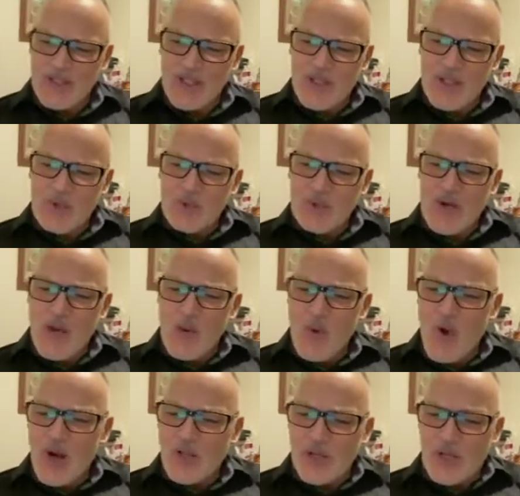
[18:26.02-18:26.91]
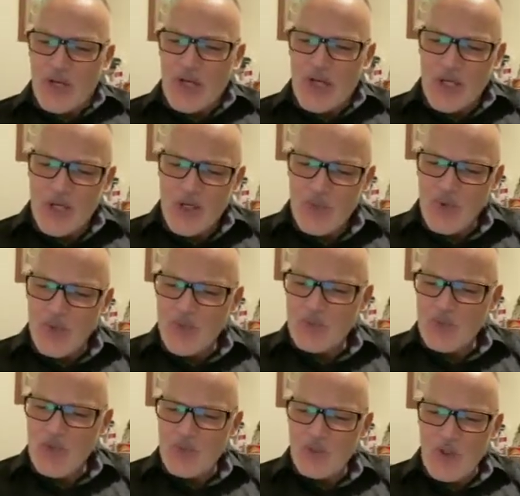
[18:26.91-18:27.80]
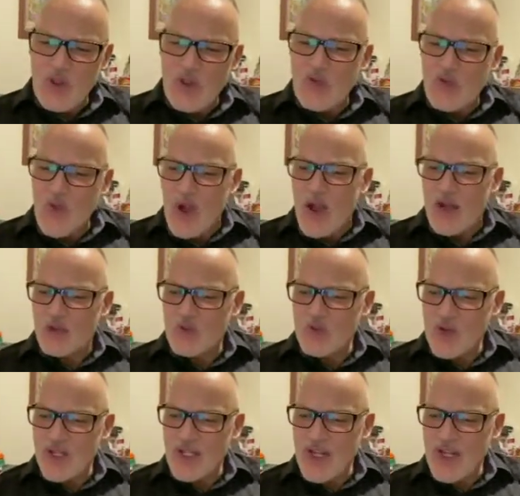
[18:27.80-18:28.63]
But I wonder what the people thought when